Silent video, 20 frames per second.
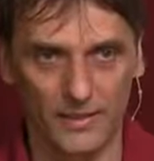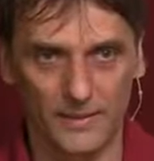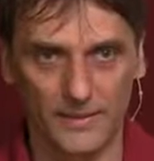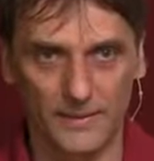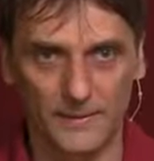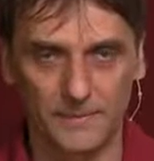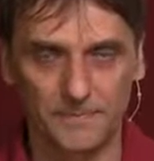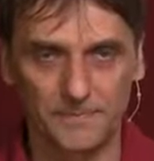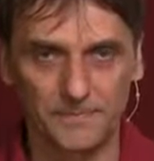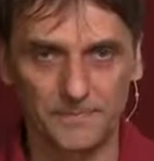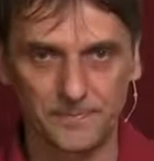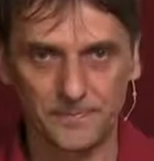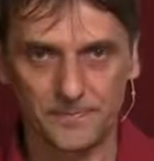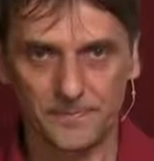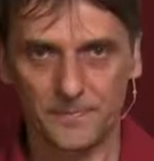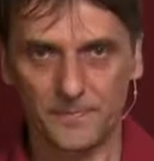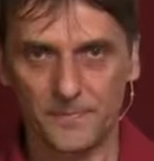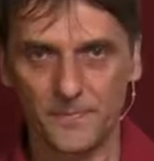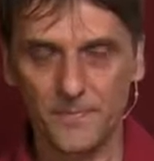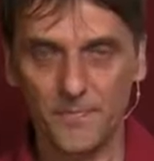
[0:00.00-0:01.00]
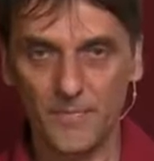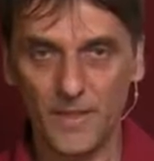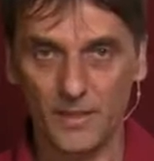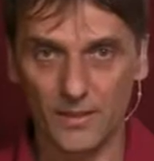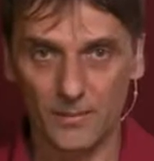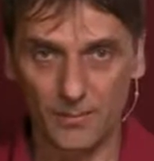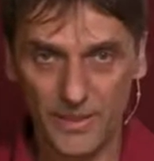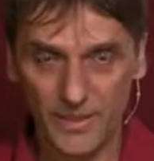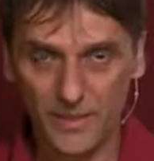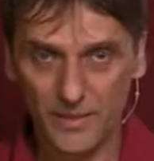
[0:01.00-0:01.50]
uh,
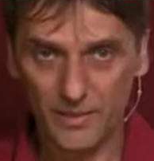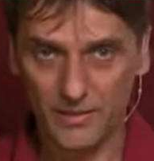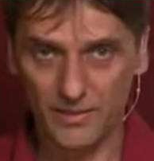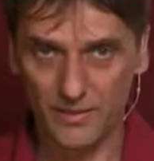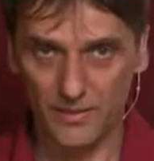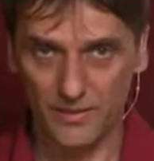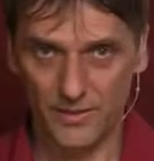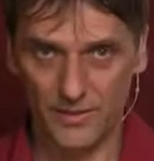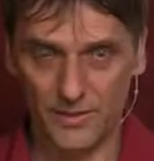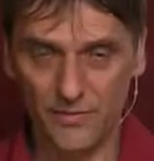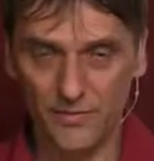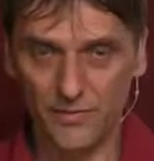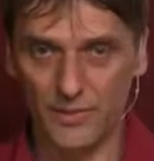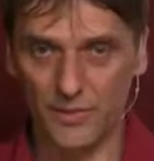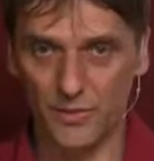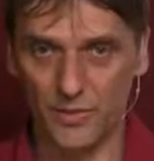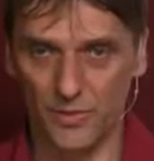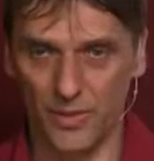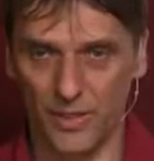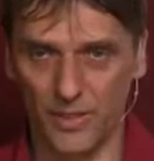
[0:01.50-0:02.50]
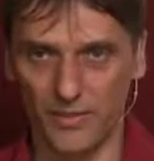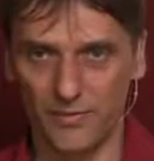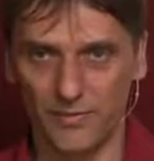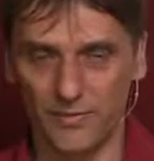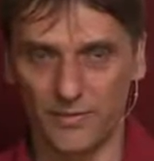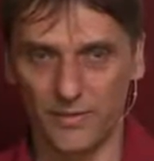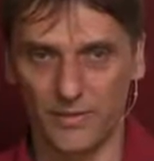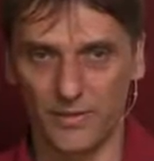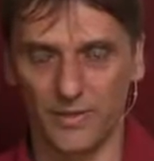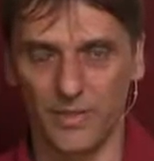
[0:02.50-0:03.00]
the bigger surface you have,
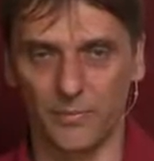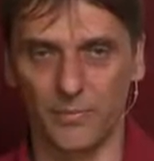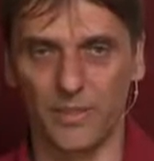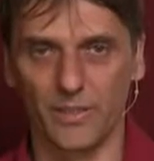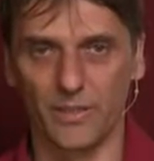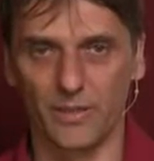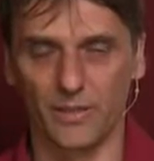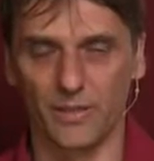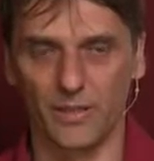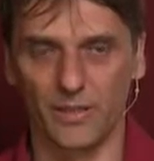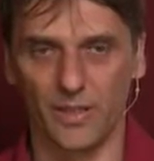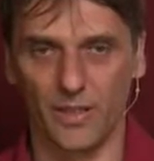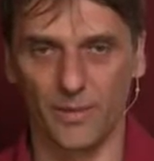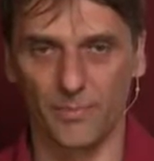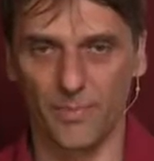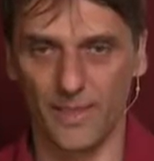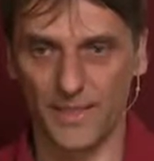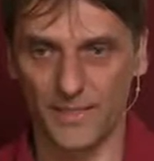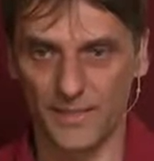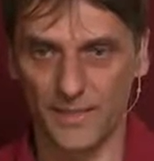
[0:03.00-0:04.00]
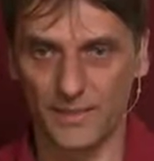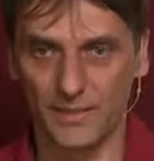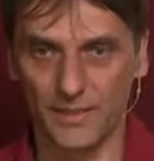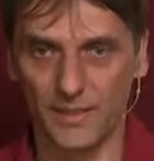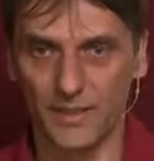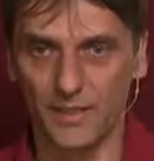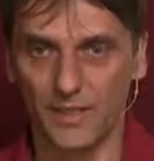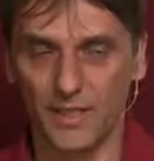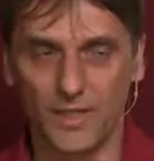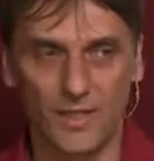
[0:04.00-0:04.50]
a bigger
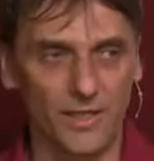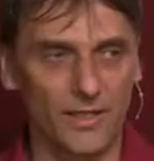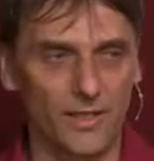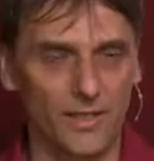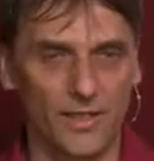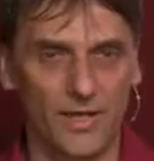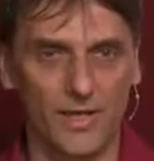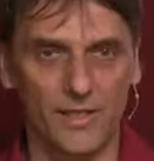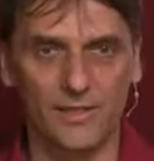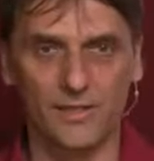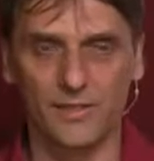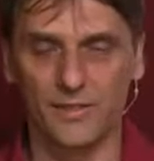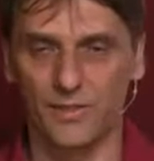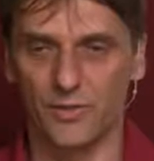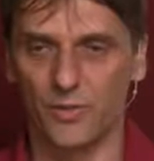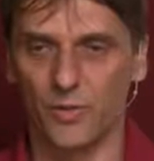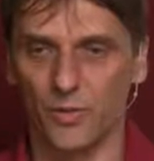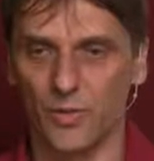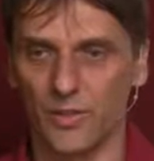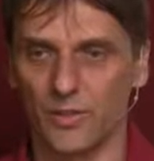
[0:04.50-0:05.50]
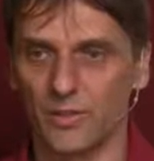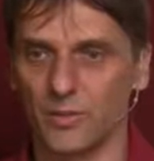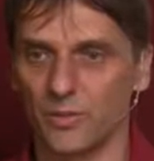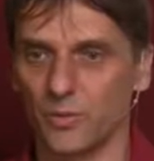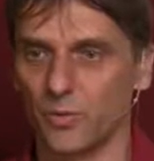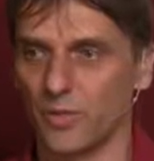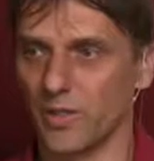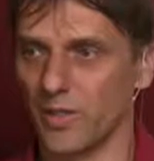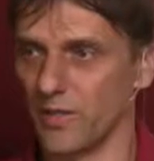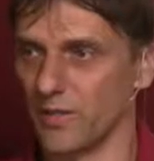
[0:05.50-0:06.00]
capacity has the soil
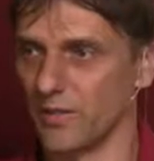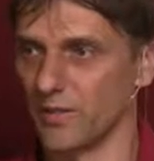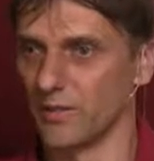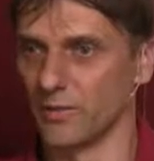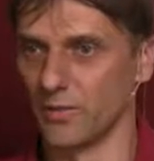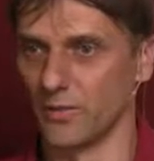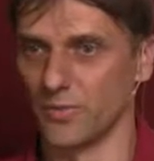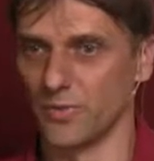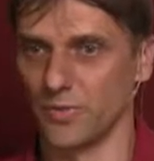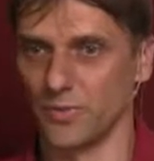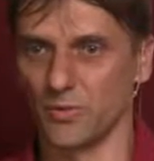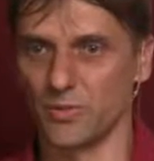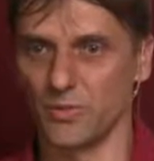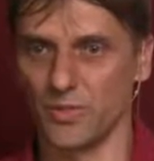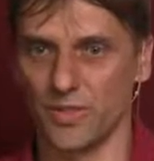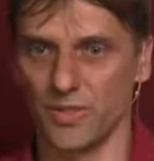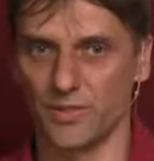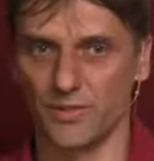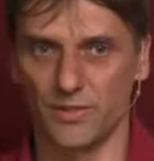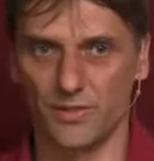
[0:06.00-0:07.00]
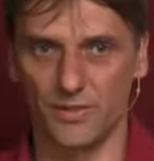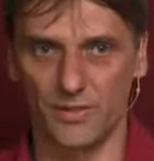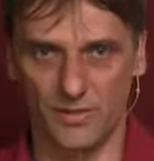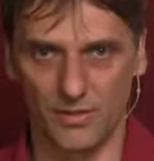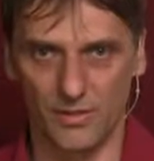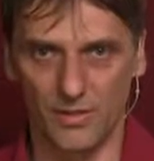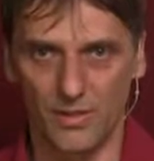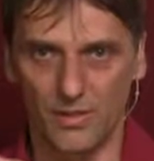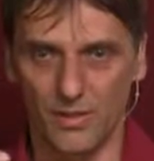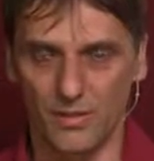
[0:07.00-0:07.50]
to carry those nutrients
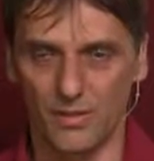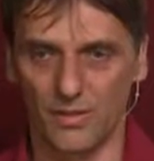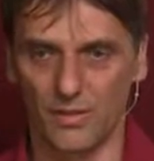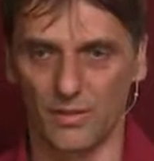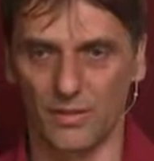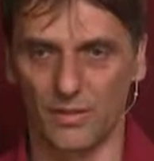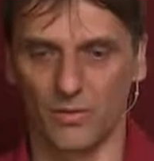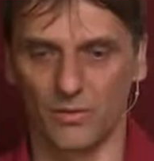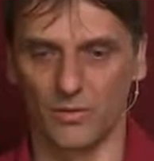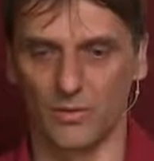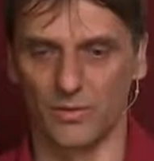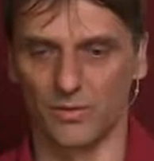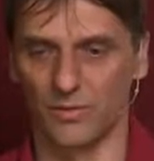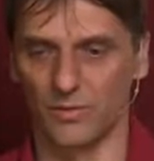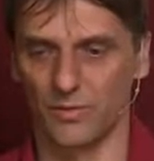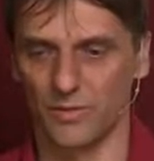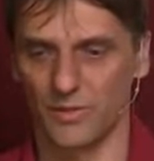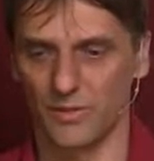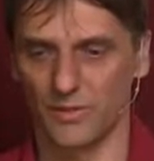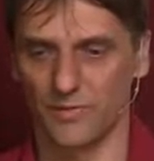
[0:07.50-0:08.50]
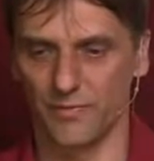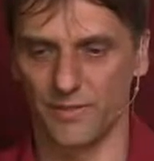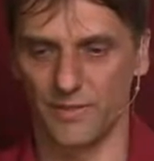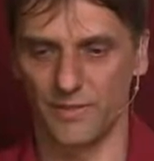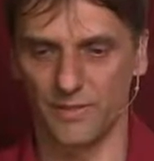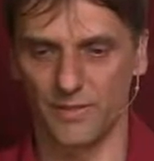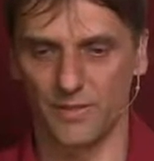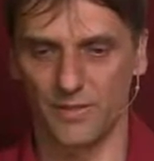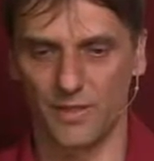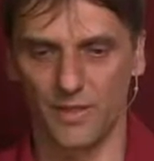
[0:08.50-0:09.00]
uh, on, a, on a surface.